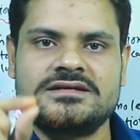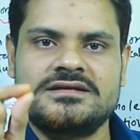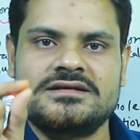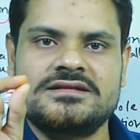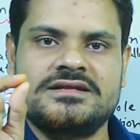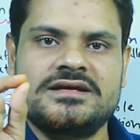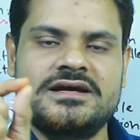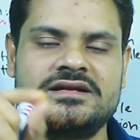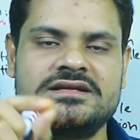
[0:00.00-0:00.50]

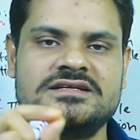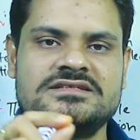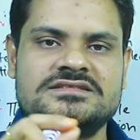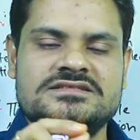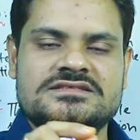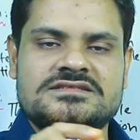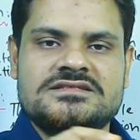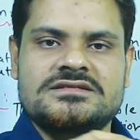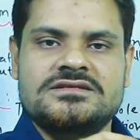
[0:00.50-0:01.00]
there is
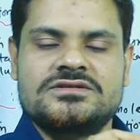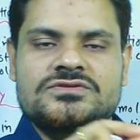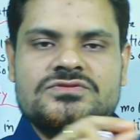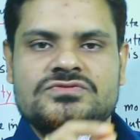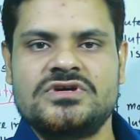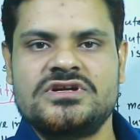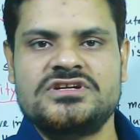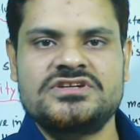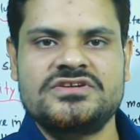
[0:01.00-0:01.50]

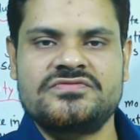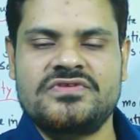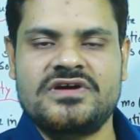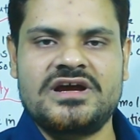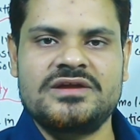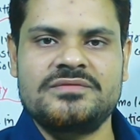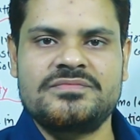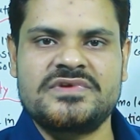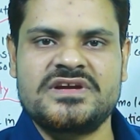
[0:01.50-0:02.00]

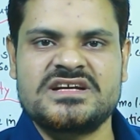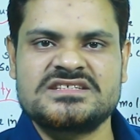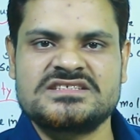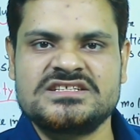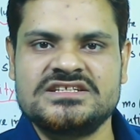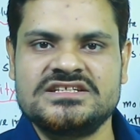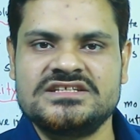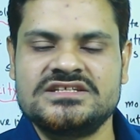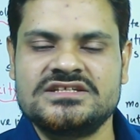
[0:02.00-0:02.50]
25
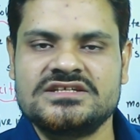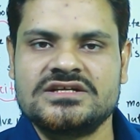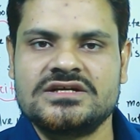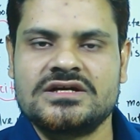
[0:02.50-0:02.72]
kg